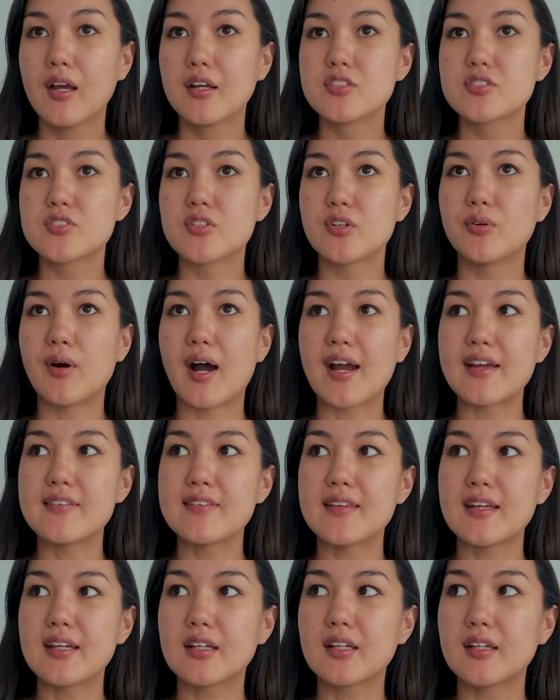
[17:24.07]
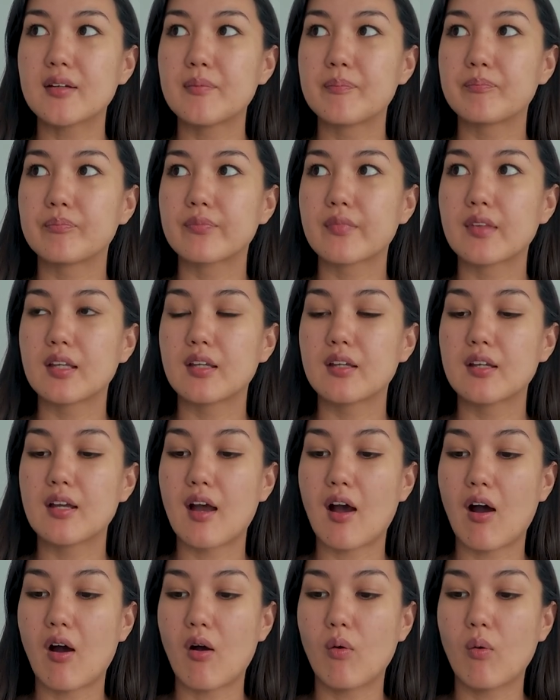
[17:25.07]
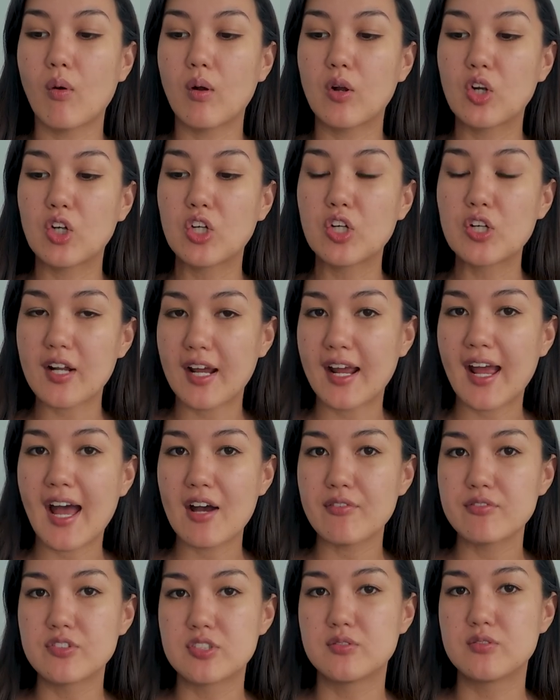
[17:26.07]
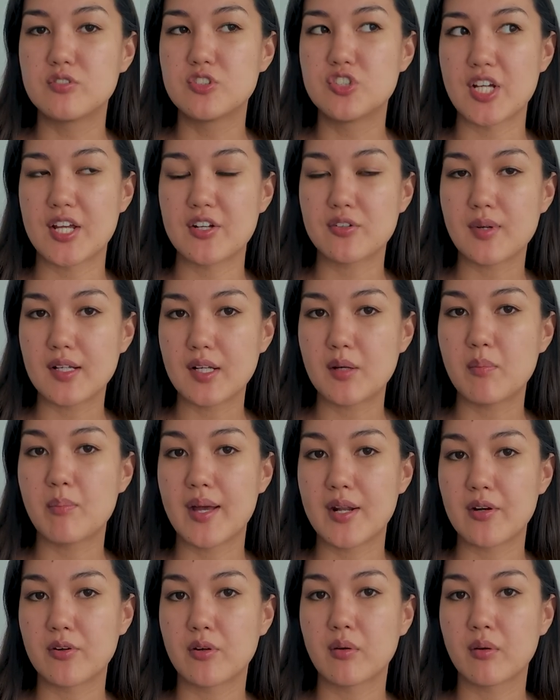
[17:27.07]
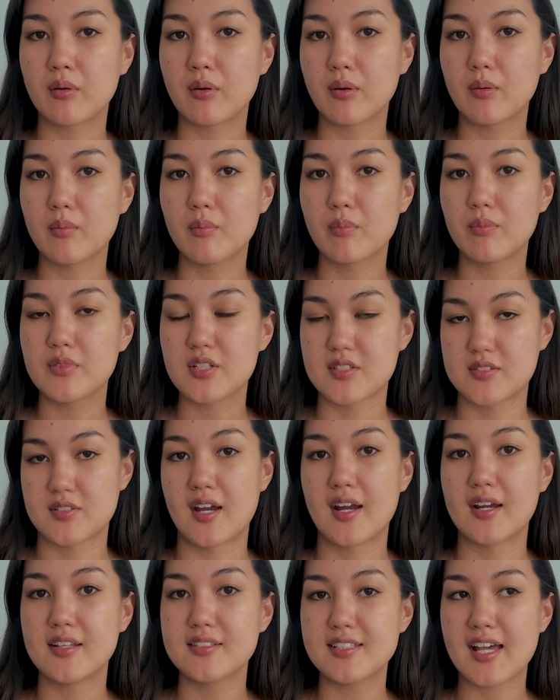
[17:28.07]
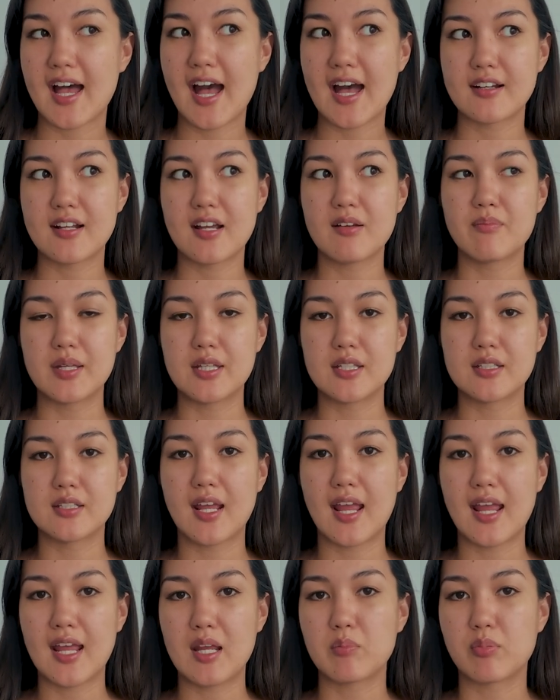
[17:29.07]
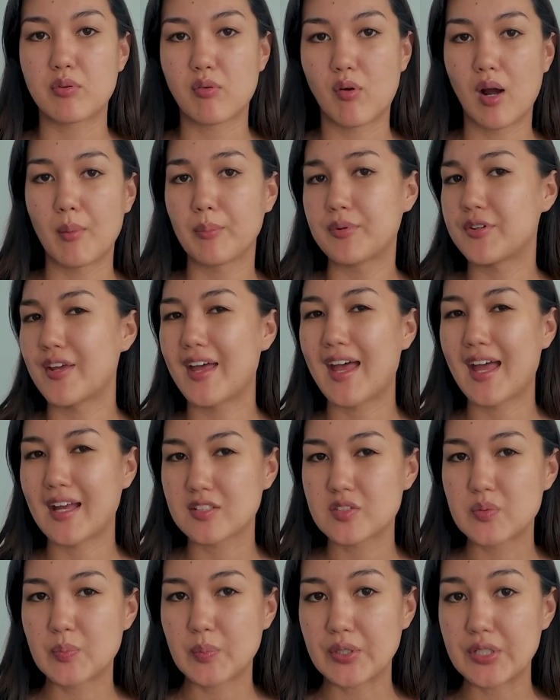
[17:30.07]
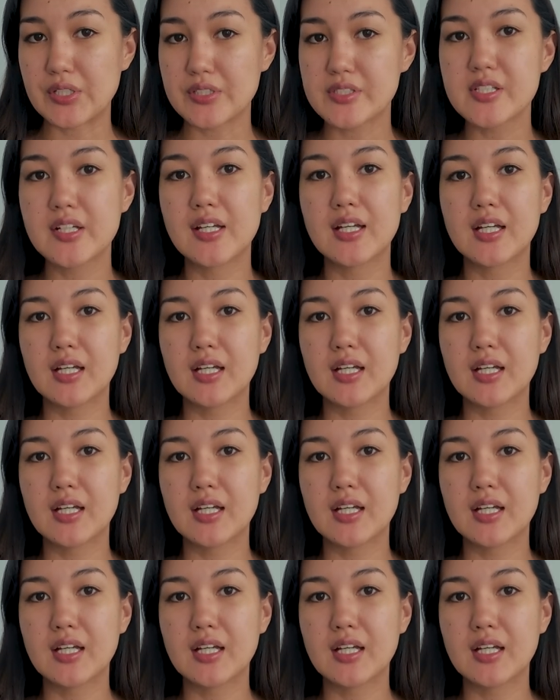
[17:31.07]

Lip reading: So I think, could I have generated better designs had I been a prompt expert?